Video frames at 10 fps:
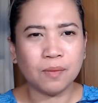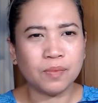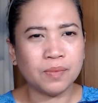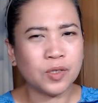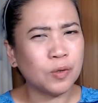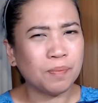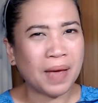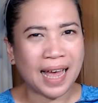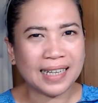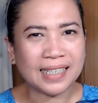new
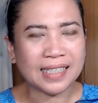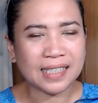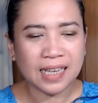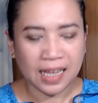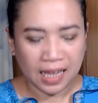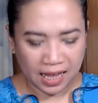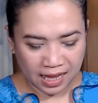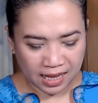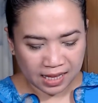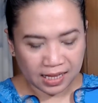palette,
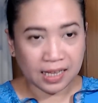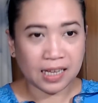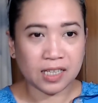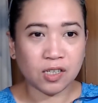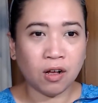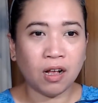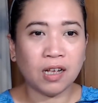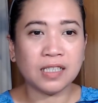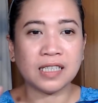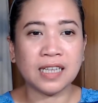and it's
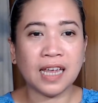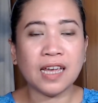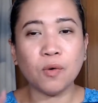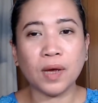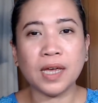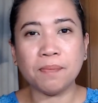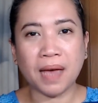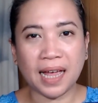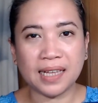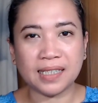called the Takeaway
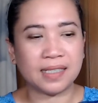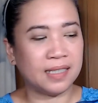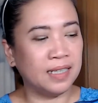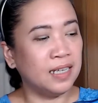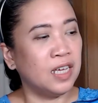Palette.